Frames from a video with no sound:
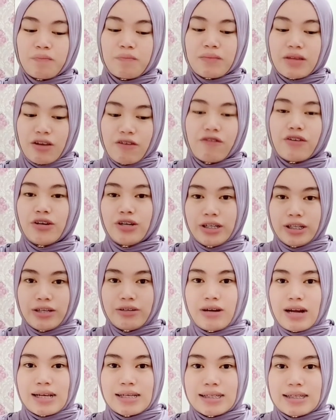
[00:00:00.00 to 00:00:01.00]
if you're
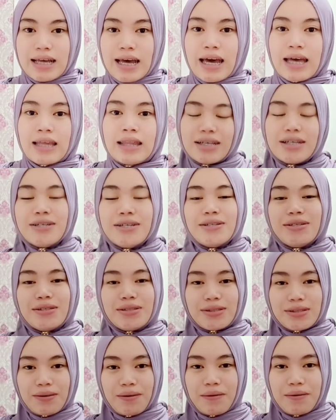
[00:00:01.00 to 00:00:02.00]
interested.
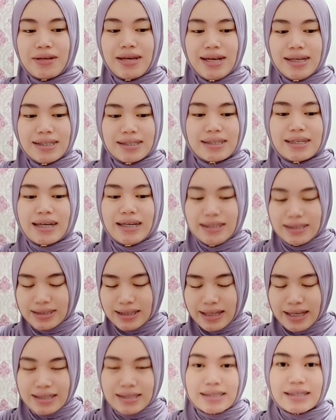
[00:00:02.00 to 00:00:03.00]
So yes guys,
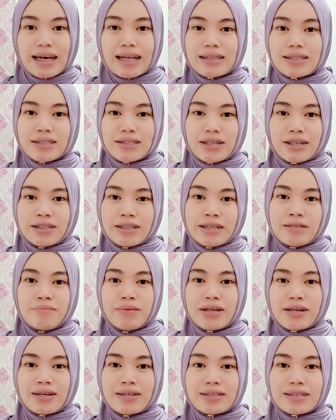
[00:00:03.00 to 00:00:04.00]
let's get started
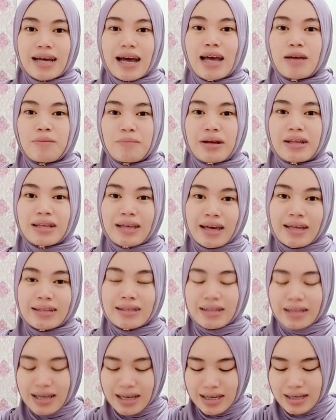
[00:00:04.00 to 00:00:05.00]
because I might get
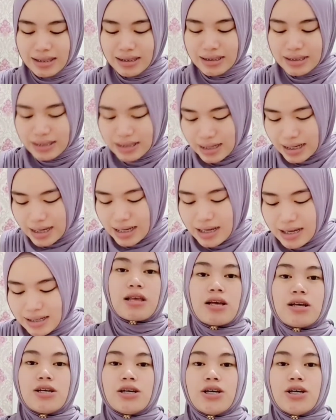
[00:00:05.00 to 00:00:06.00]
late.
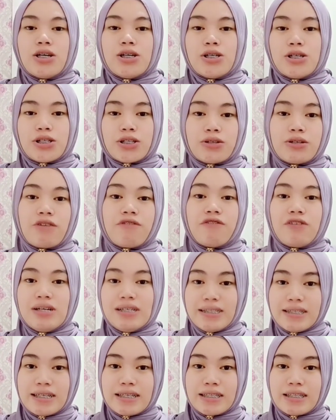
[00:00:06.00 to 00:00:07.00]
So the
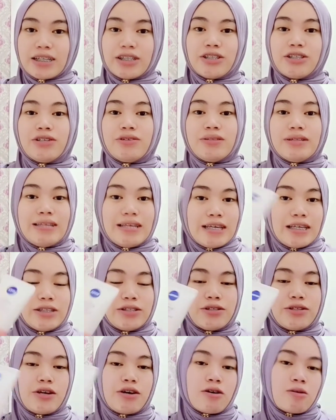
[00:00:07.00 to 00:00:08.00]
first thing that you need to
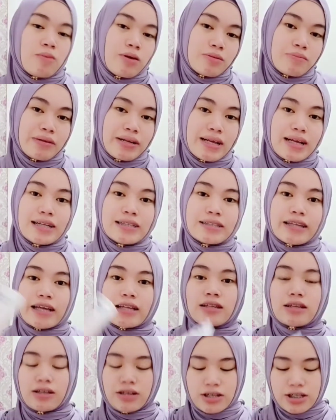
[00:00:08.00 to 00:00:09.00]
know about medical
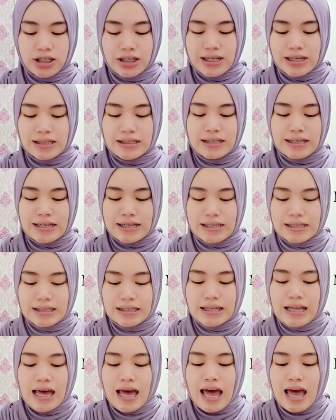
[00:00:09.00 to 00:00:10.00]
technologists is
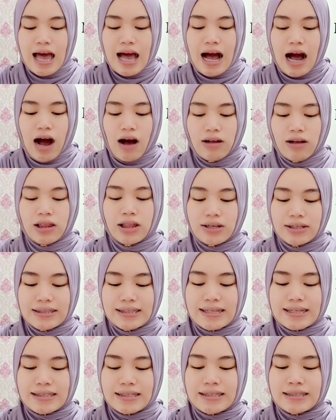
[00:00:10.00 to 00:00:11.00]
how long
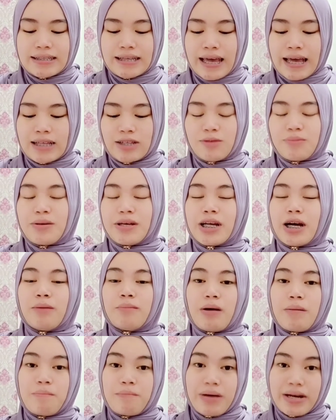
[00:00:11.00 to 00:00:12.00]
does it take to become
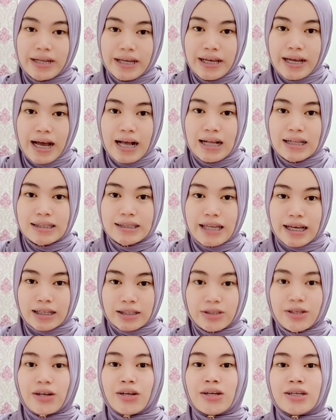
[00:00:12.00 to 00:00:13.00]
a medical
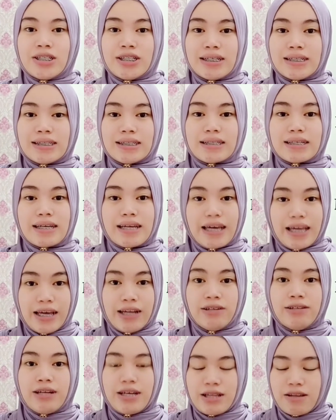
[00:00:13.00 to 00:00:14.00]
technologist
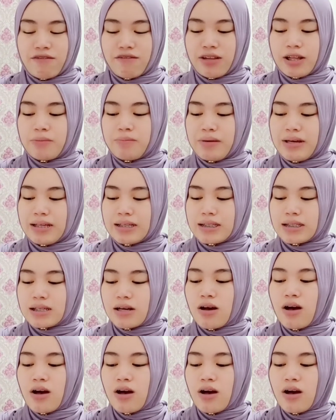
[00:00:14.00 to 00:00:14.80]
here in the Philippines.